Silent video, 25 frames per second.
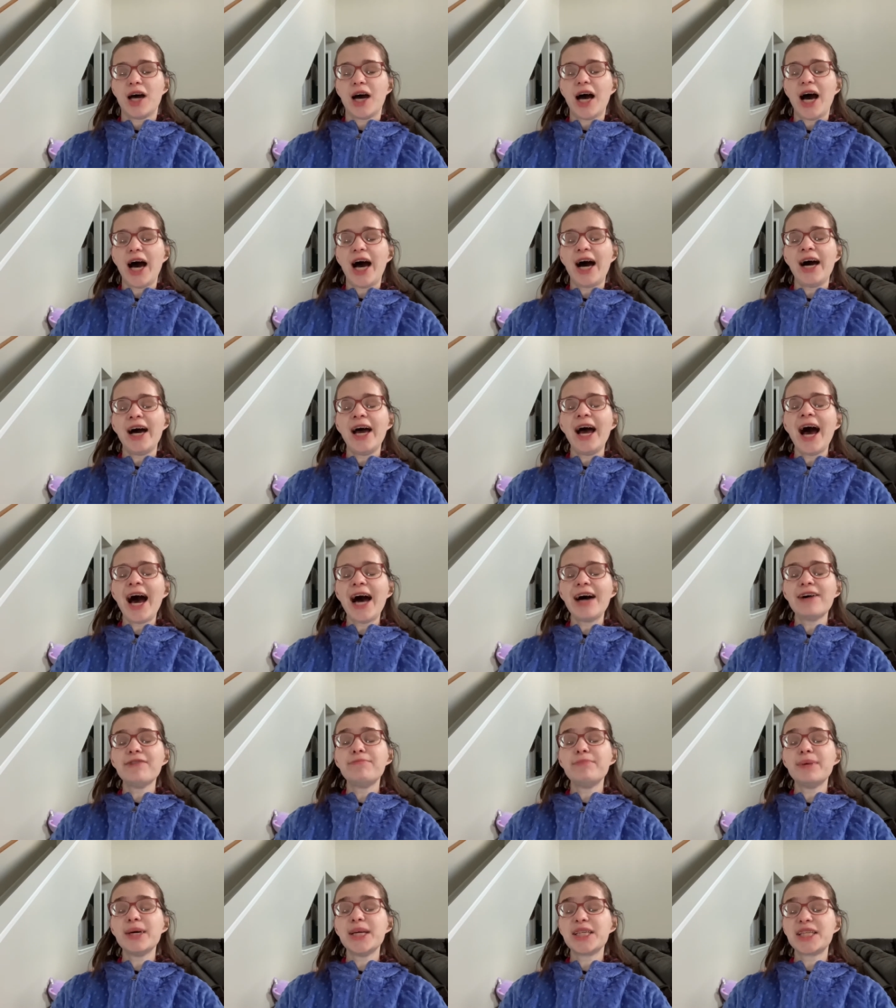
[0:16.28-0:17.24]
I
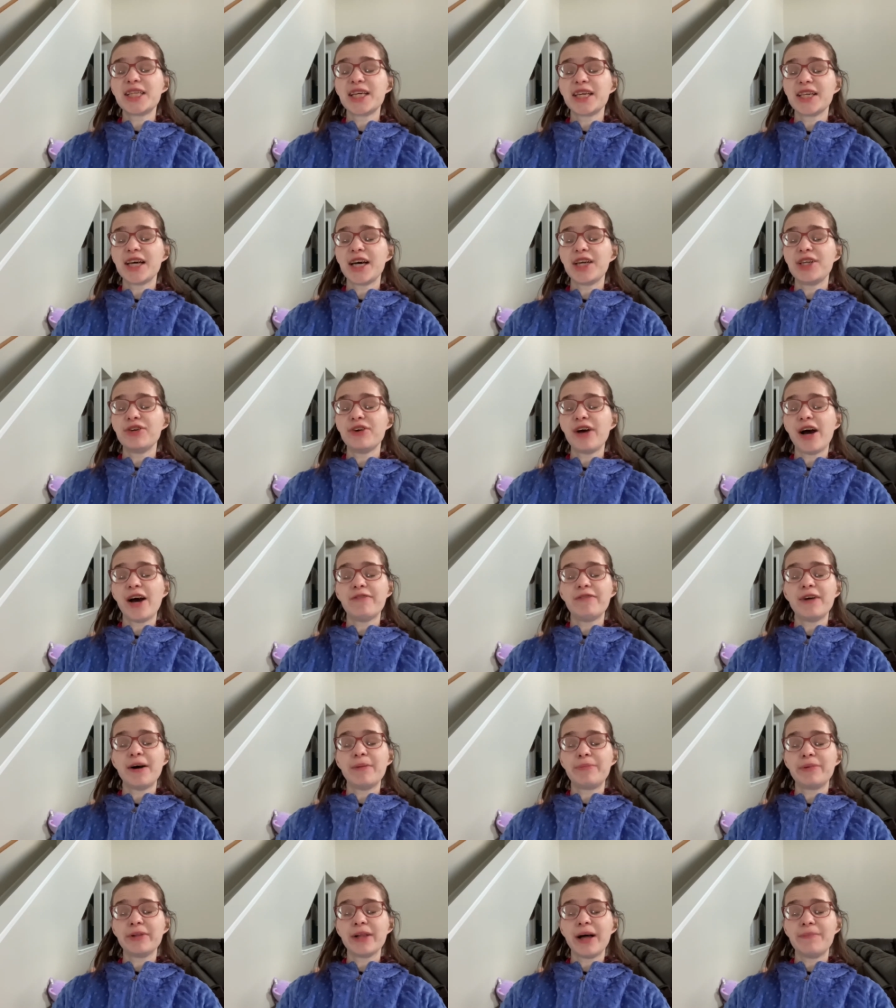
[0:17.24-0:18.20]
have mentioned I do have
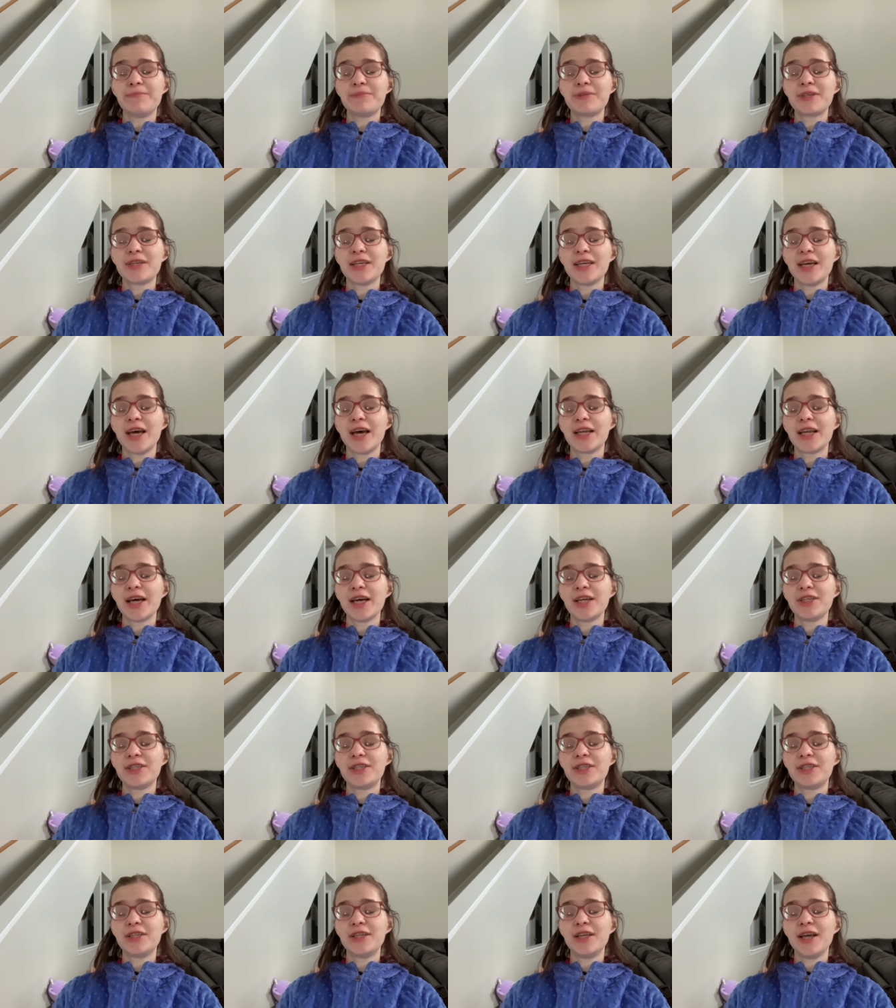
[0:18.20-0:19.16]
epilepsy, and
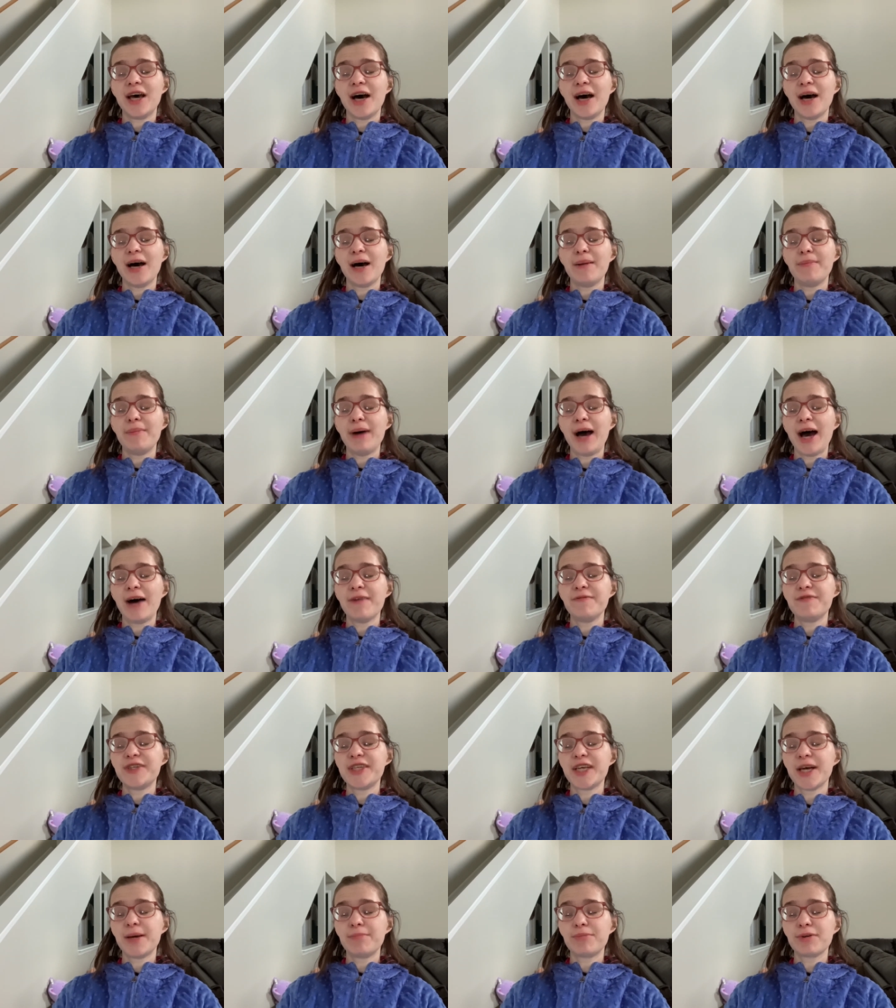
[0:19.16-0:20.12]
I
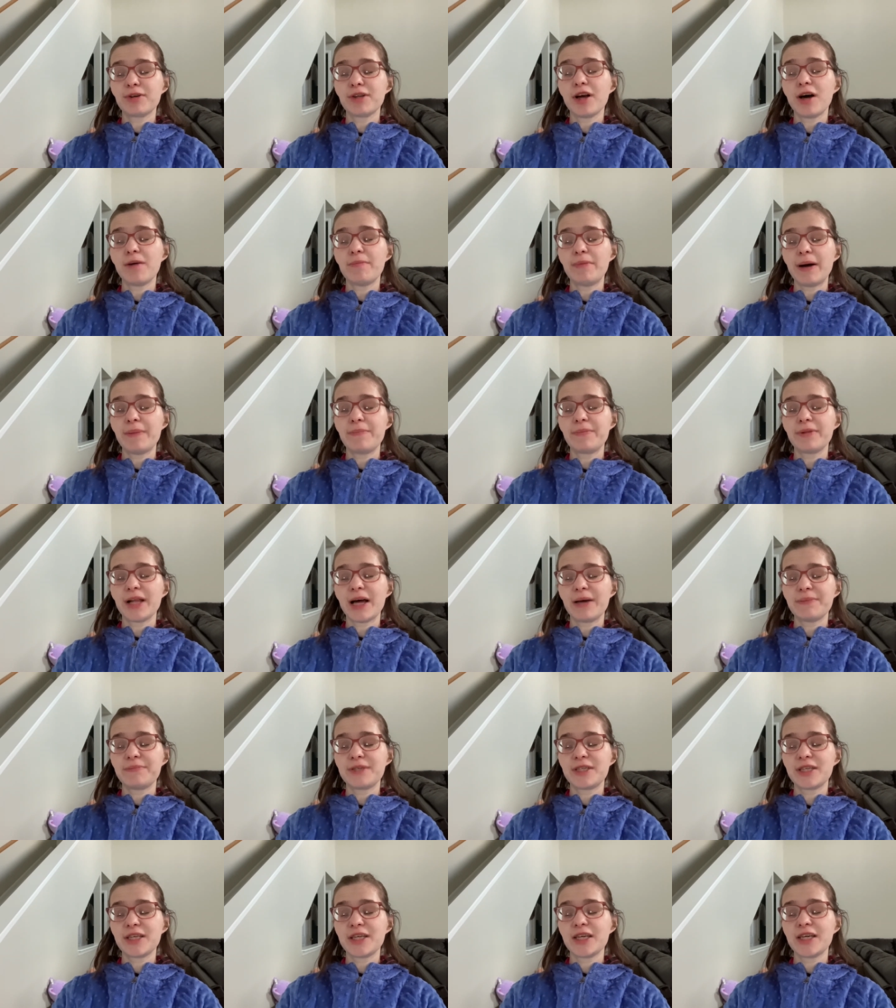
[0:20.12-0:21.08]
have temporal lobe
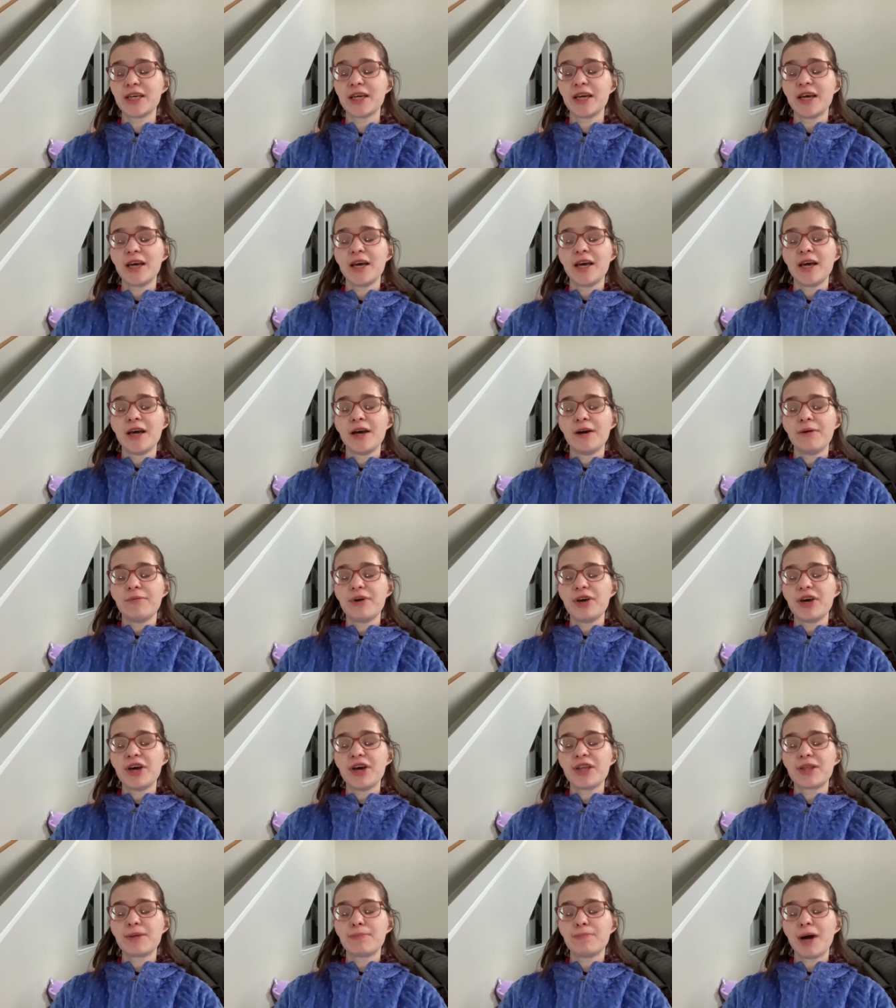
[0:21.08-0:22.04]
epilepsy
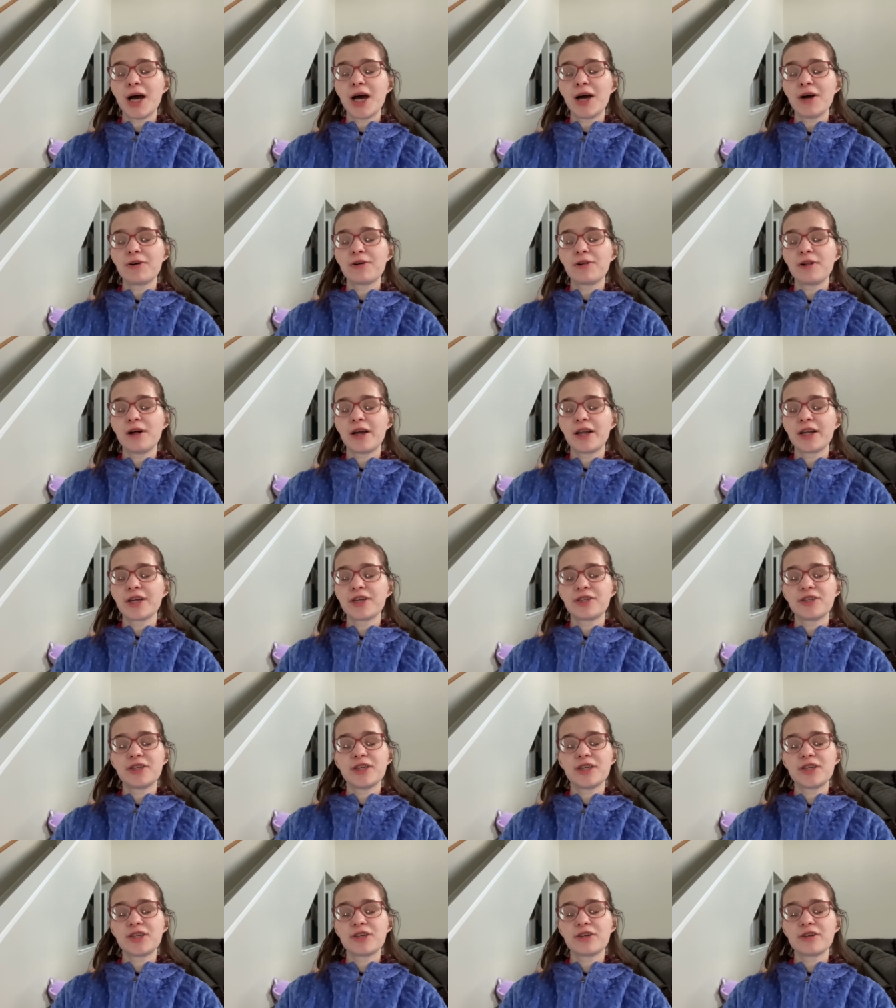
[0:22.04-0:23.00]
with myoclonic
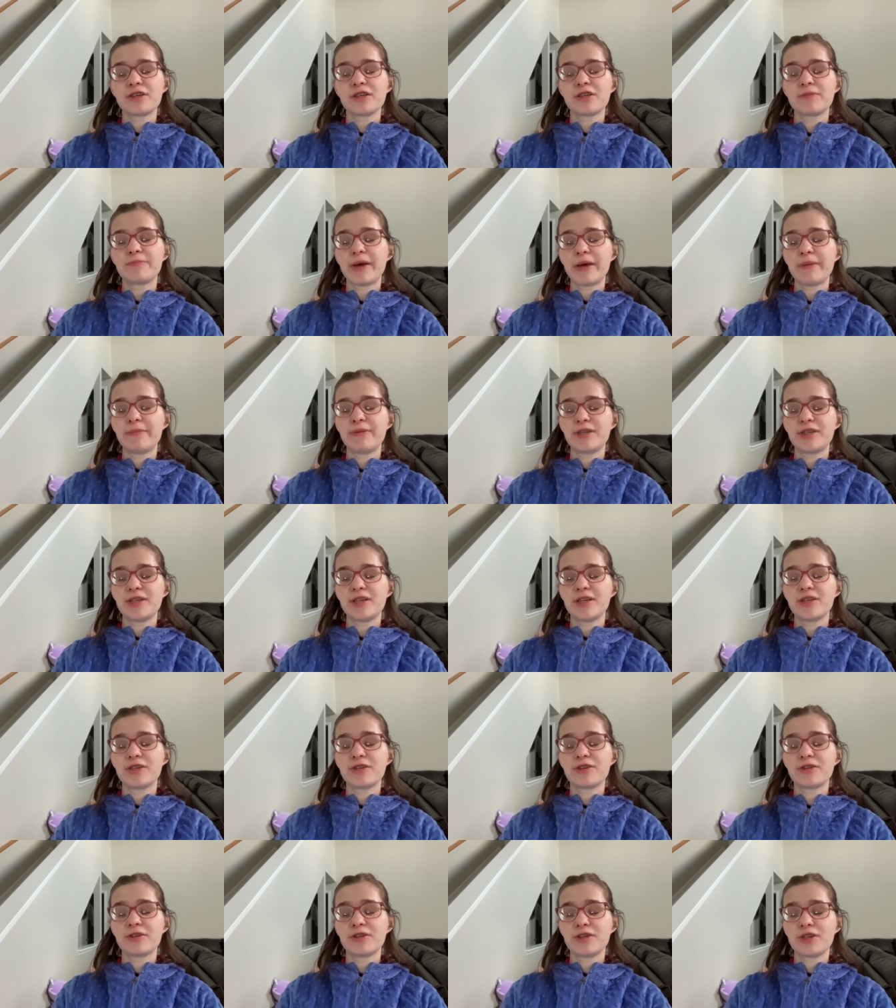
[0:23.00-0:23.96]
seizures, baby
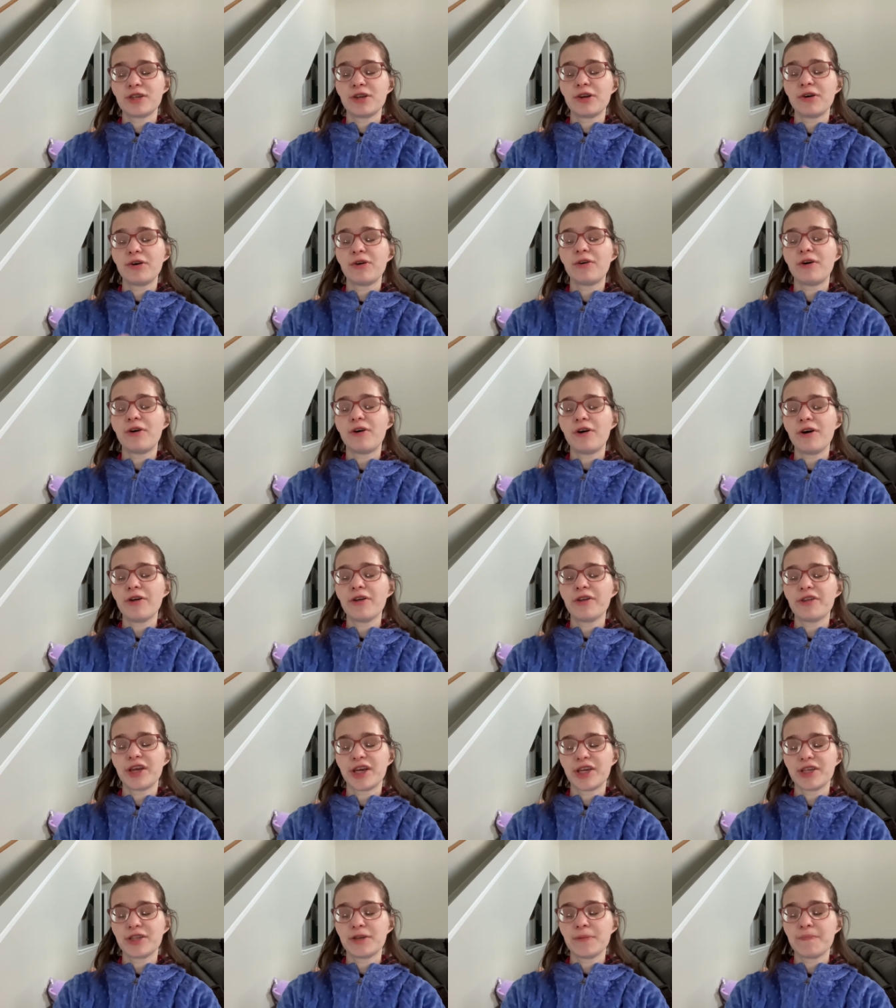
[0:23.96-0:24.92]
seizures, you know, all the
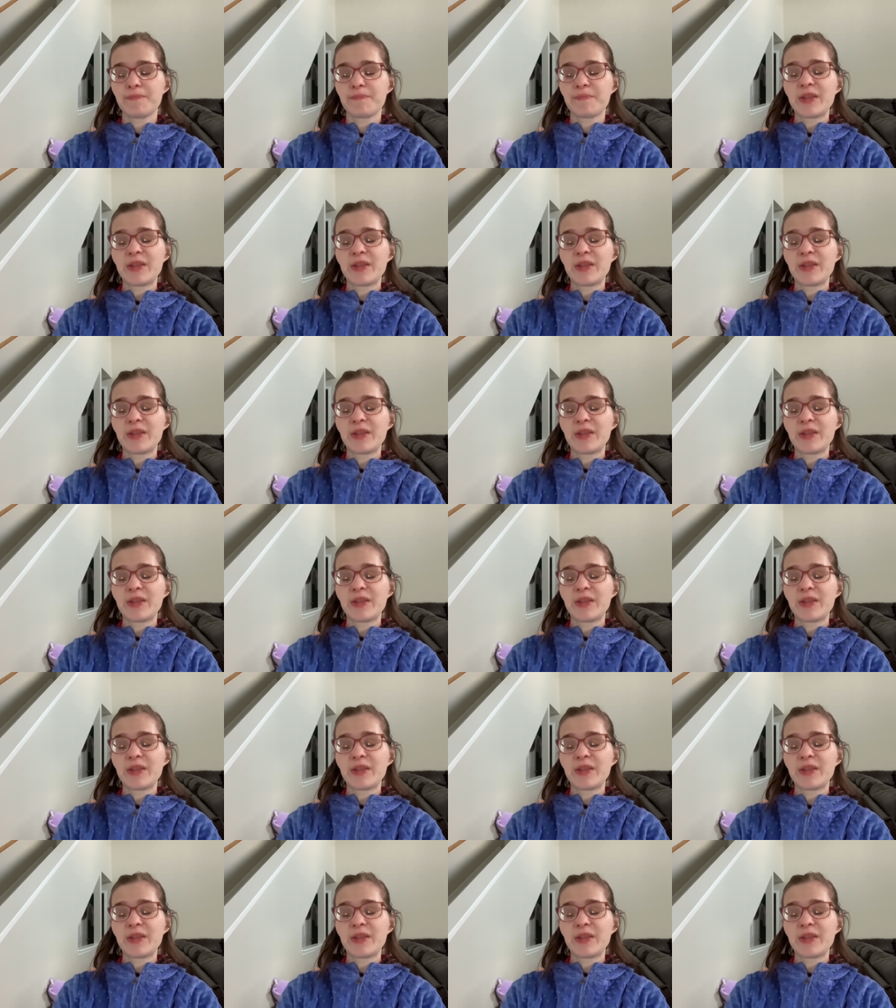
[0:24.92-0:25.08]
things.